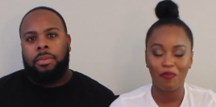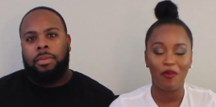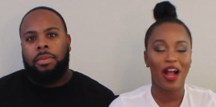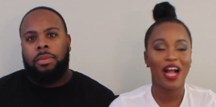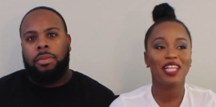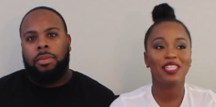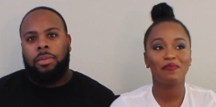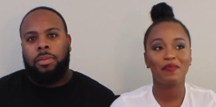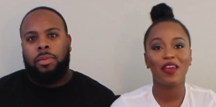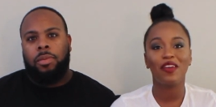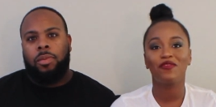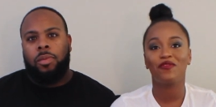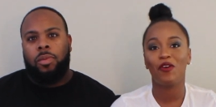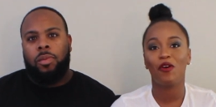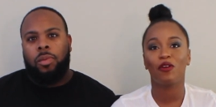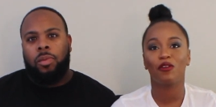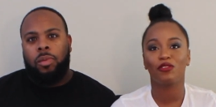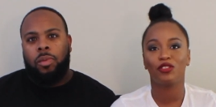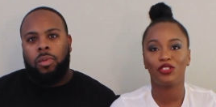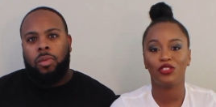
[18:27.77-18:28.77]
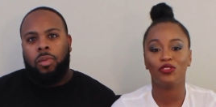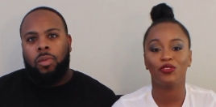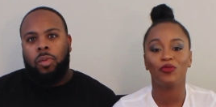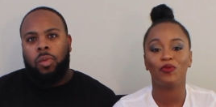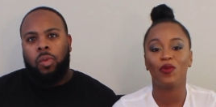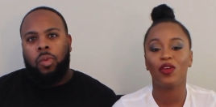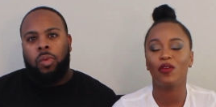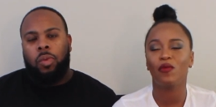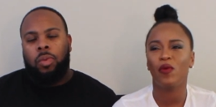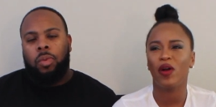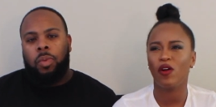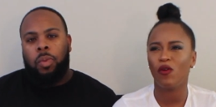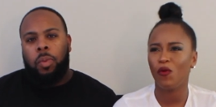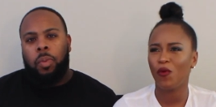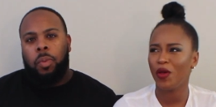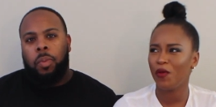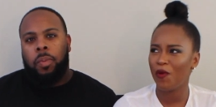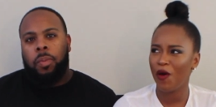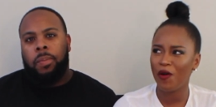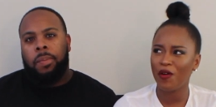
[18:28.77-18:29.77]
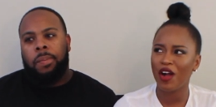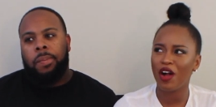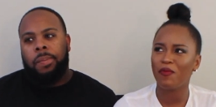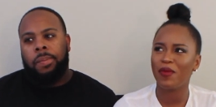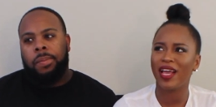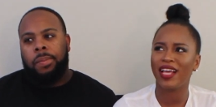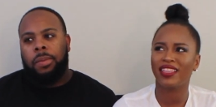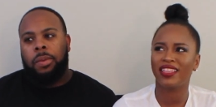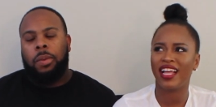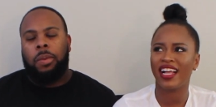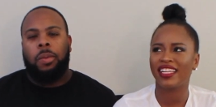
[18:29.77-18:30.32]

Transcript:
Speaker 1: bridesmaid photo shoot, we woke, we woke up at